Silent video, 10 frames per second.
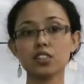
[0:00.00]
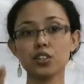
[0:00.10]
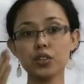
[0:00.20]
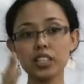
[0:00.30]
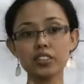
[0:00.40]
So
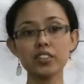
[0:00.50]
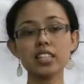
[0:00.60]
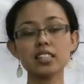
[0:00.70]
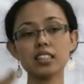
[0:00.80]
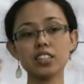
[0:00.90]
you
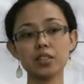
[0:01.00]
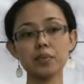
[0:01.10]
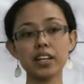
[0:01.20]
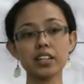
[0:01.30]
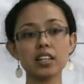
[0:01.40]
increase it year
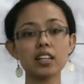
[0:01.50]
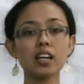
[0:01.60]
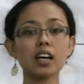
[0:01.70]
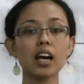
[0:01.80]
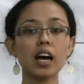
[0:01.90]
by
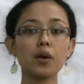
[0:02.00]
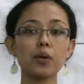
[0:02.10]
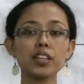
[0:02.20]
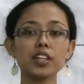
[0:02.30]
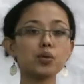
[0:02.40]
year,
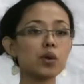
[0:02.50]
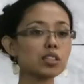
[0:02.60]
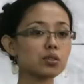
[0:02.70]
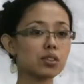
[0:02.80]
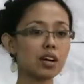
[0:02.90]
whether you
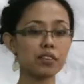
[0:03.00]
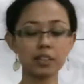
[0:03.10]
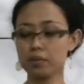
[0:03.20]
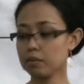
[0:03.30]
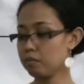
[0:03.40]
want to cover
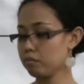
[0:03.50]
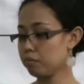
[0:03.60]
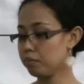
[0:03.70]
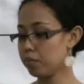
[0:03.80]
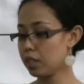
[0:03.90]
it
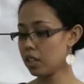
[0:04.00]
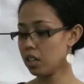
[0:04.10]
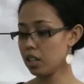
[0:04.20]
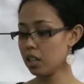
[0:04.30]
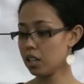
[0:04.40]

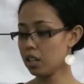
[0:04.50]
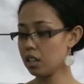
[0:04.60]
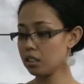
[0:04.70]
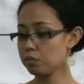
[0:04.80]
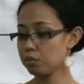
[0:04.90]

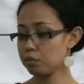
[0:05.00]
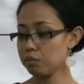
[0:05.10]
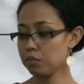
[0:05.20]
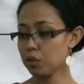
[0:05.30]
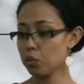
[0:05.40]

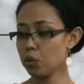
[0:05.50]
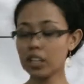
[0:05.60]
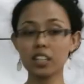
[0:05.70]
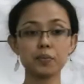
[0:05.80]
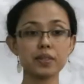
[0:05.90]

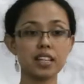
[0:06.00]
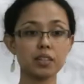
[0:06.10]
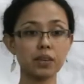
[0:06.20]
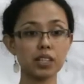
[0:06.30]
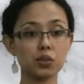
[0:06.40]

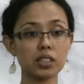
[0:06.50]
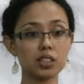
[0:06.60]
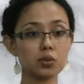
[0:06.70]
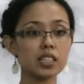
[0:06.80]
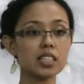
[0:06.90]
100% by
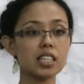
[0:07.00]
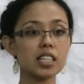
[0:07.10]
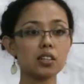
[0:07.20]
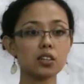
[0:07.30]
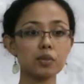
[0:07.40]

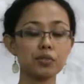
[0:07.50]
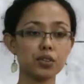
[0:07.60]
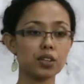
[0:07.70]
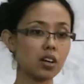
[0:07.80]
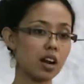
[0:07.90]
2020 or
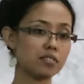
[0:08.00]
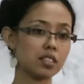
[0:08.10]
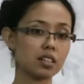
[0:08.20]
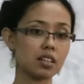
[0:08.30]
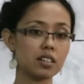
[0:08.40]
before or
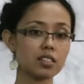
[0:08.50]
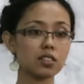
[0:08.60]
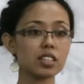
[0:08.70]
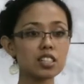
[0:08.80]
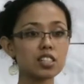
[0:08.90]
after.
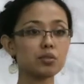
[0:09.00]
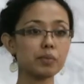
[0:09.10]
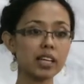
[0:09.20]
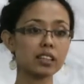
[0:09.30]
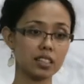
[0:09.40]
So this you
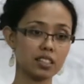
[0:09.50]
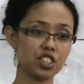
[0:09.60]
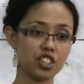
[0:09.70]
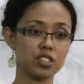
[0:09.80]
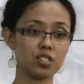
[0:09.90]
make the
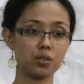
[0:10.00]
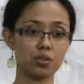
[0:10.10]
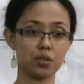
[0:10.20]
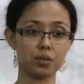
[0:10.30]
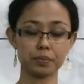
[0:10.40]
decisions
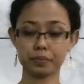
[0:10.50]
also.